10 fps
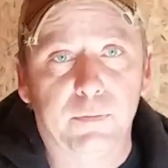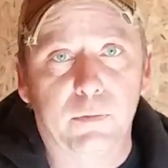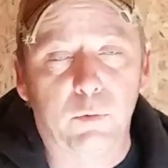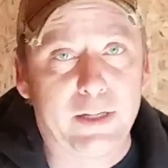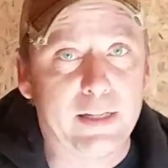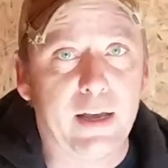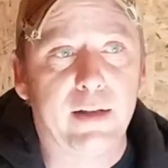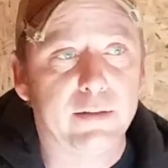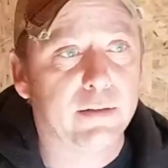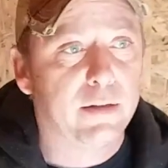
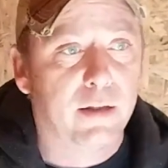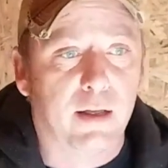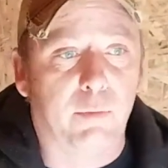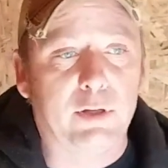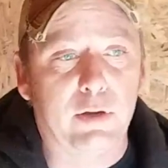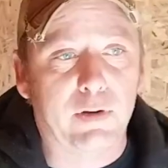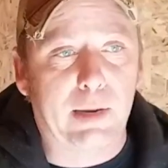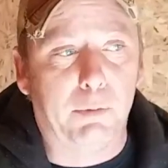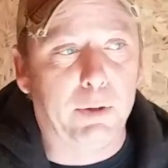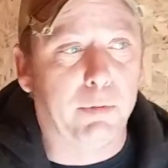get. We do have a
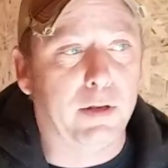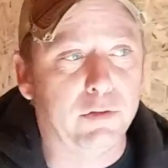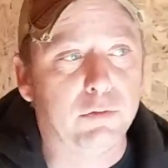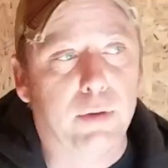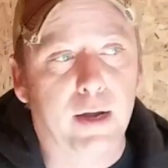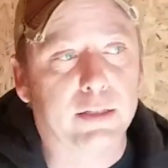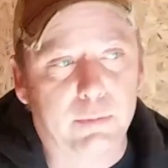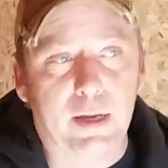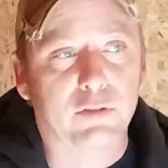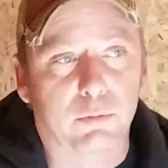couple people that do buy some
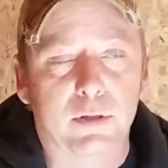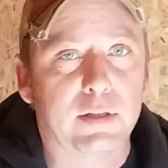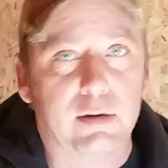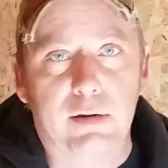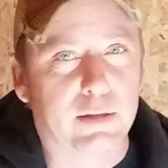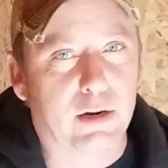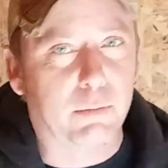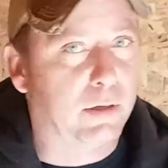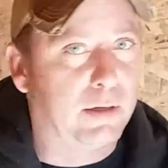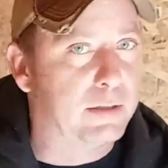eggs from us here and there,
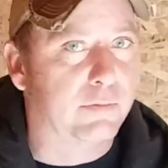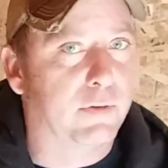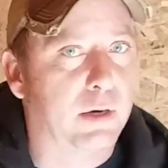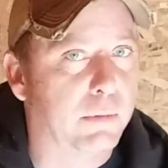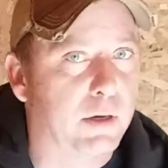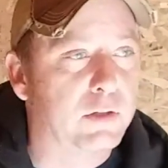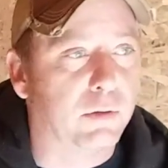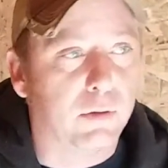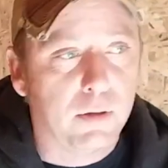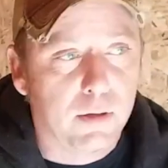but it isn't very much. So